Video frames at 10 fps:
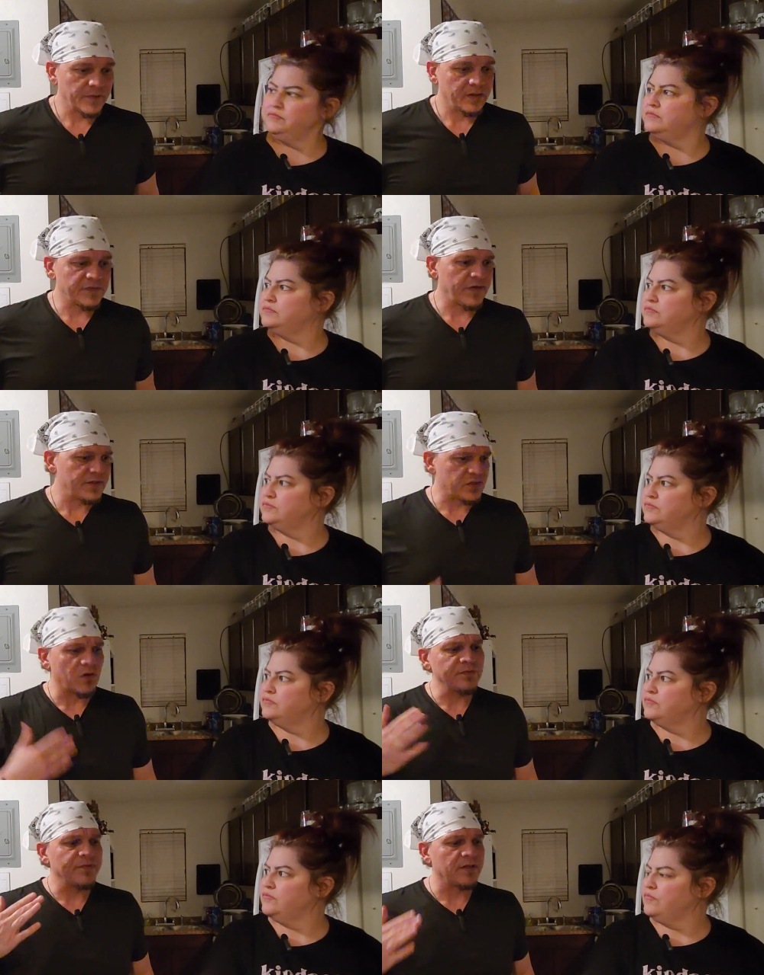Speaker 1: as far as the
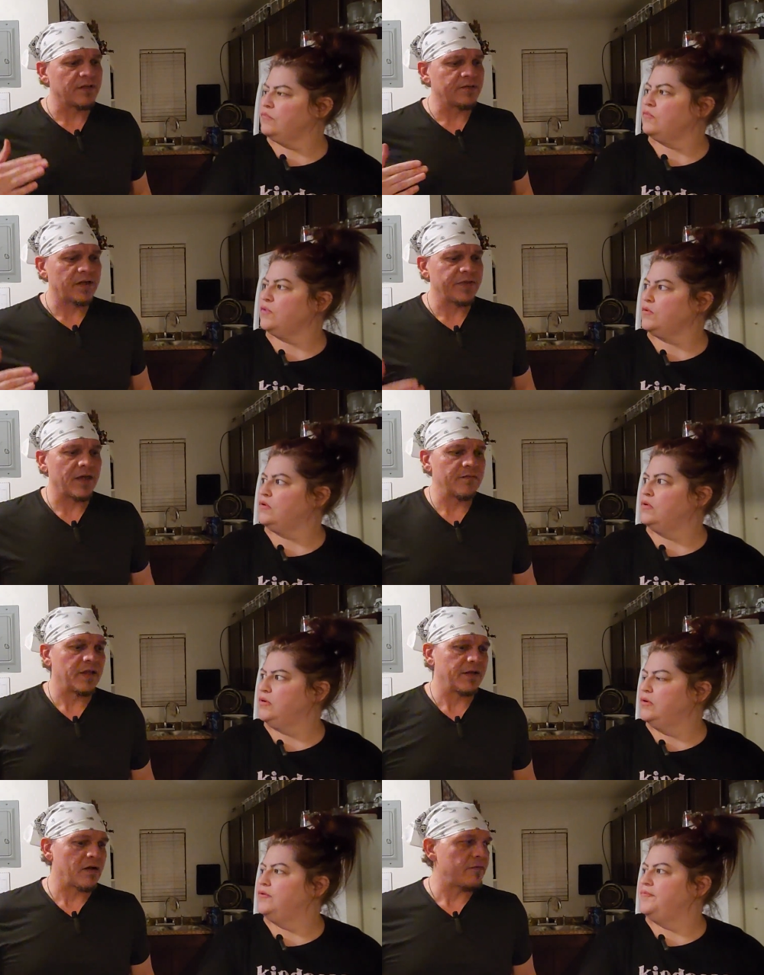Scoville level, I
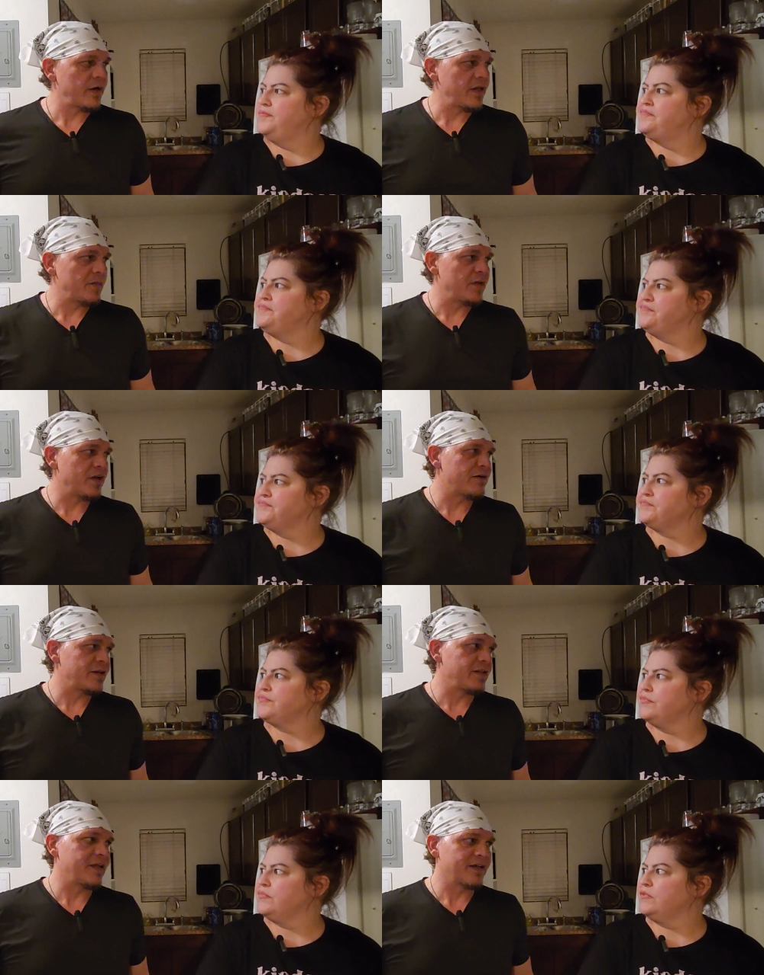thought like already I'd be
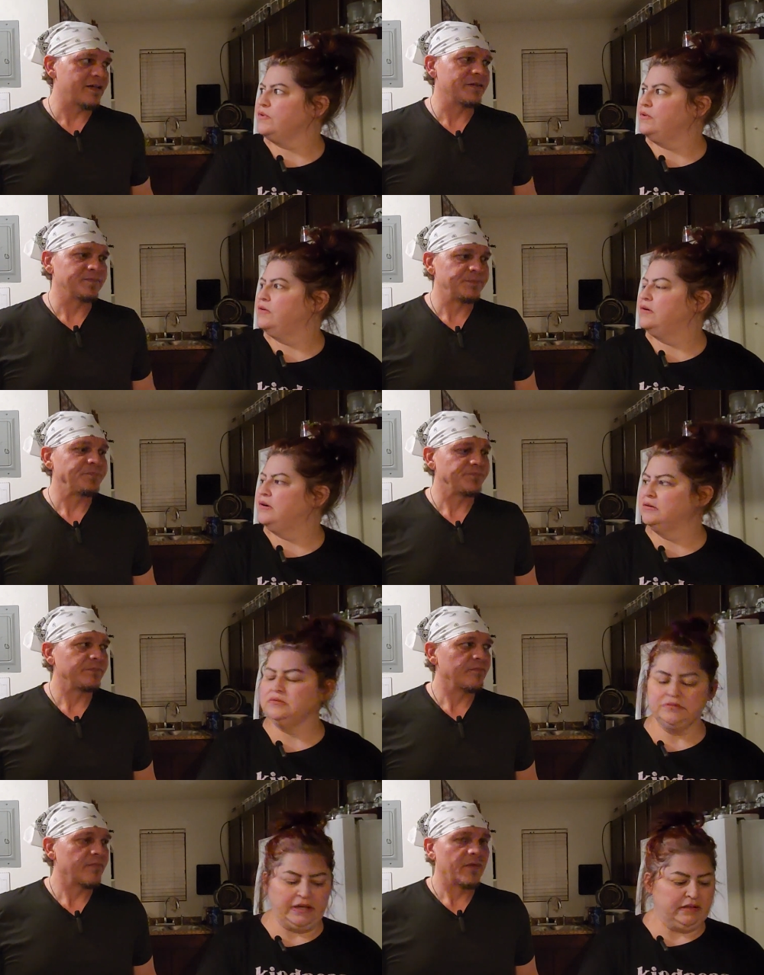already like kind of.
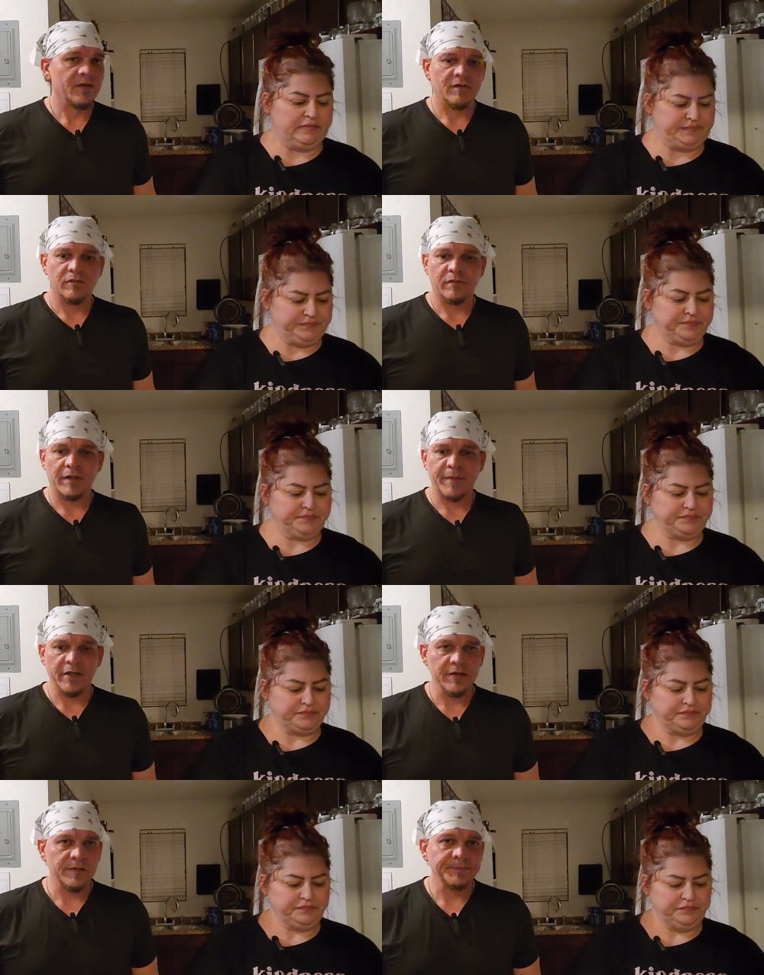Oh yeah. But what
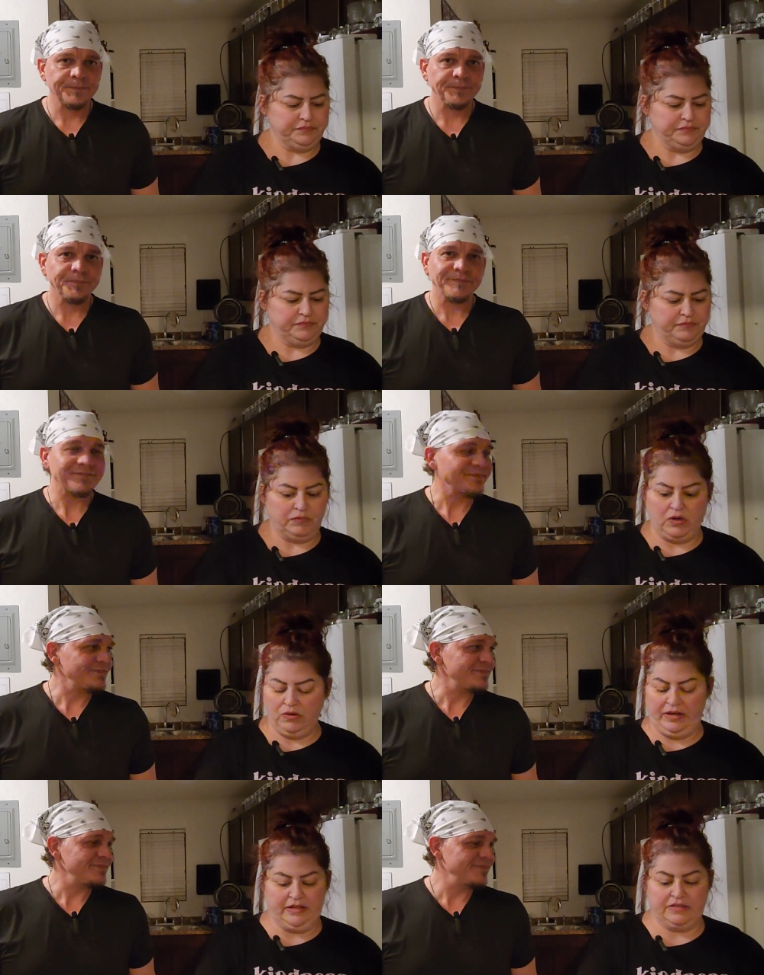about you?
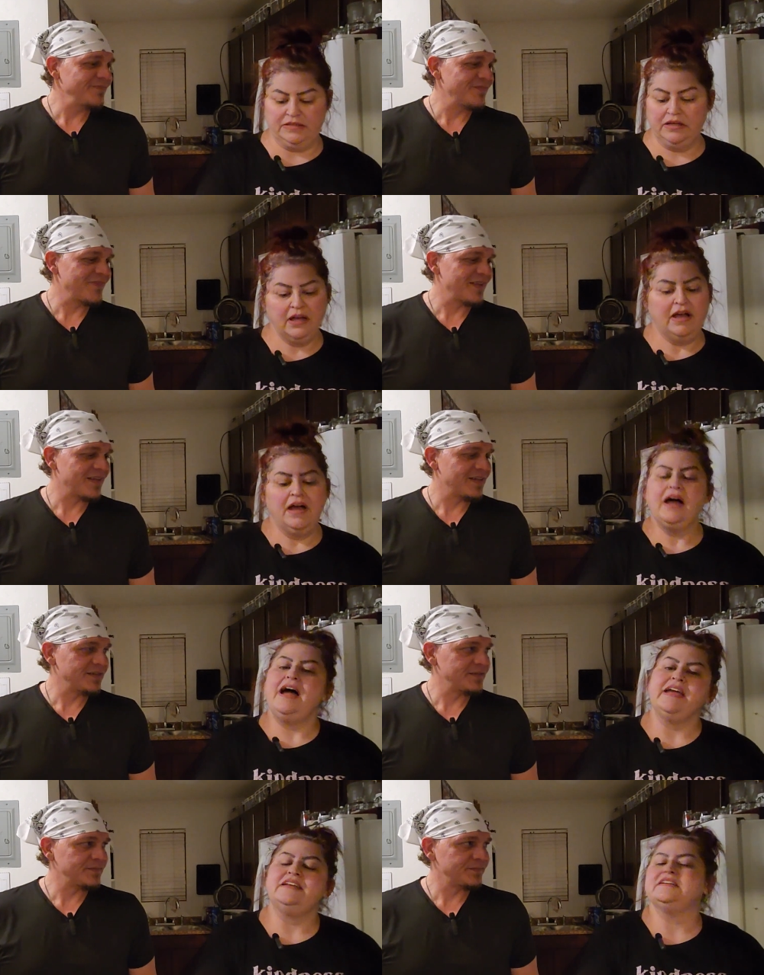
Speaker 2: No, it's.
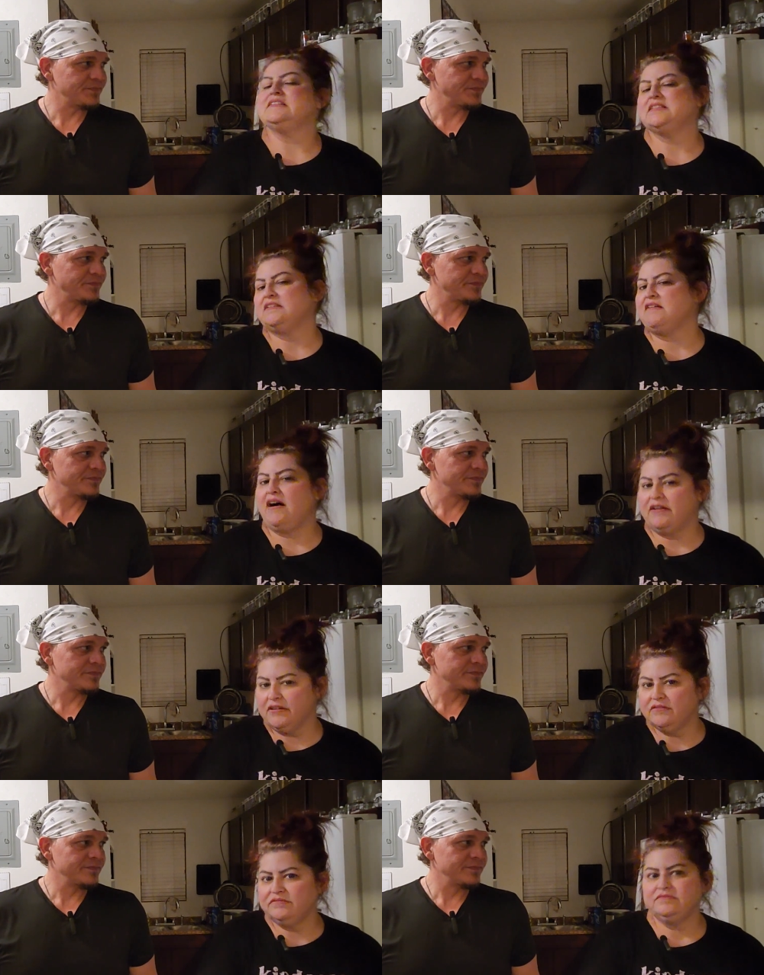I can tell it's a little
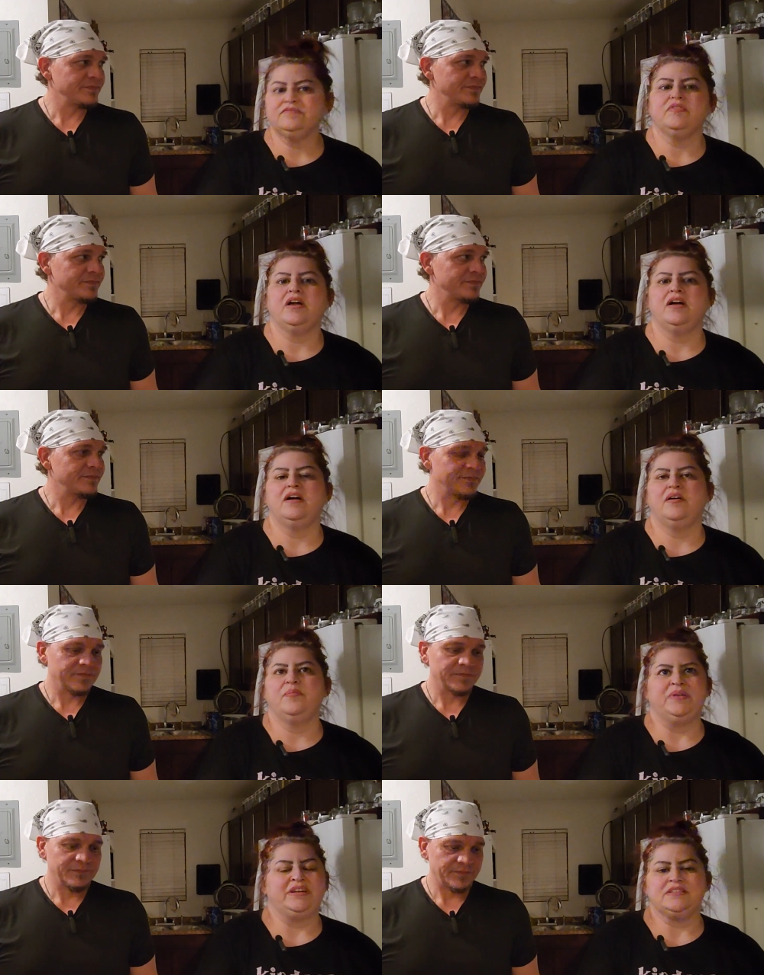hotter,
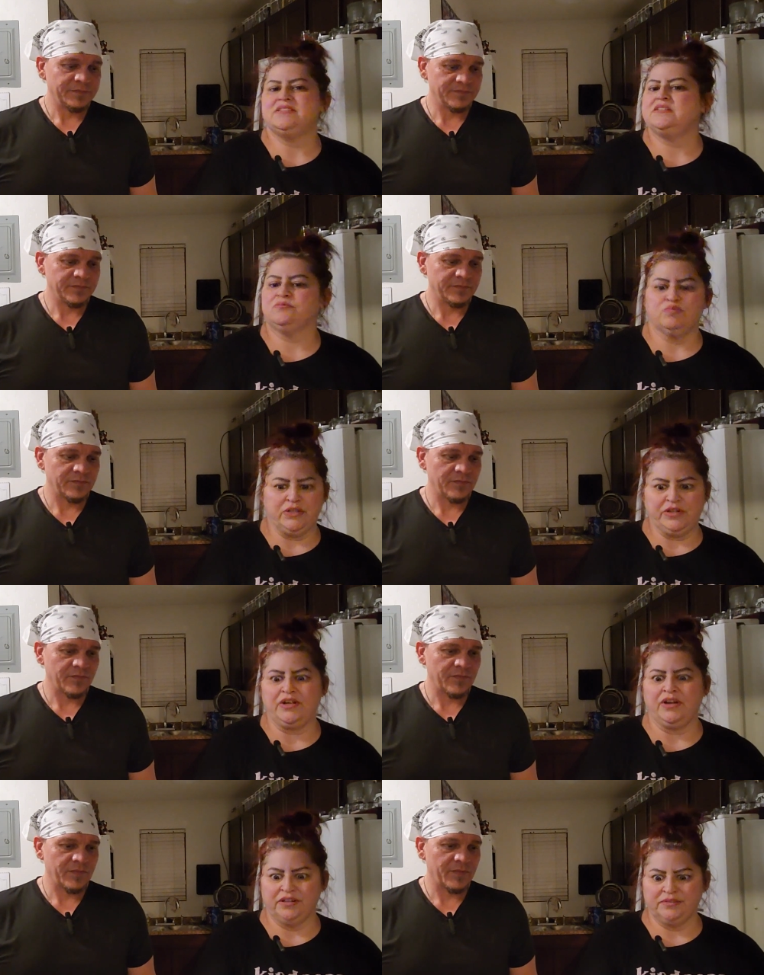uh, but it's still
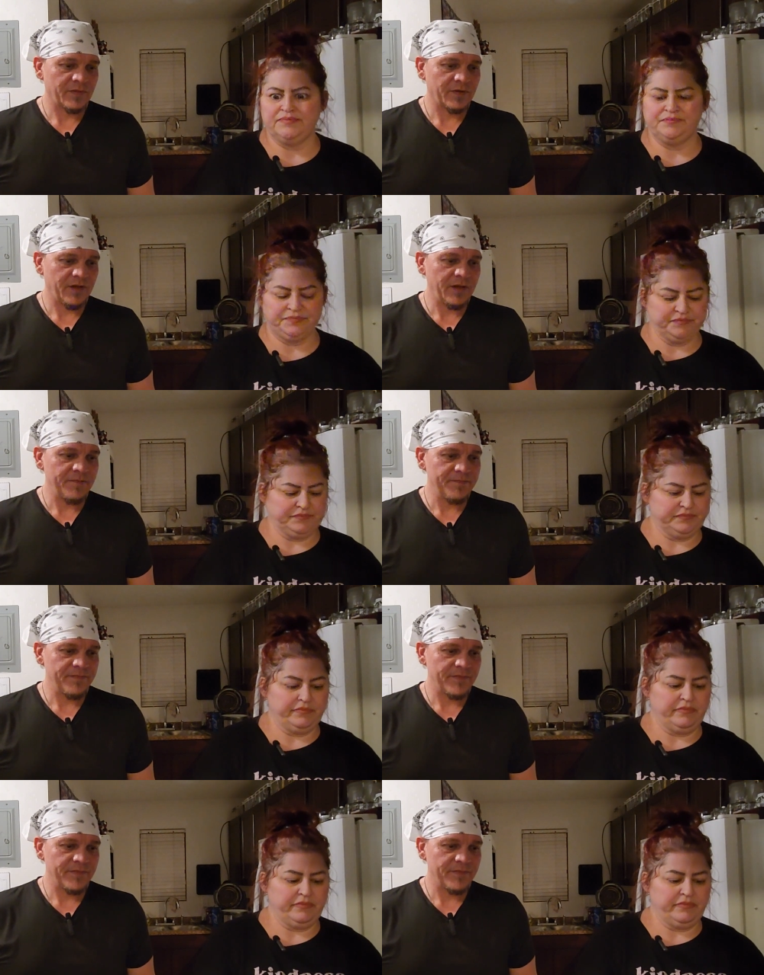really good. Yeah.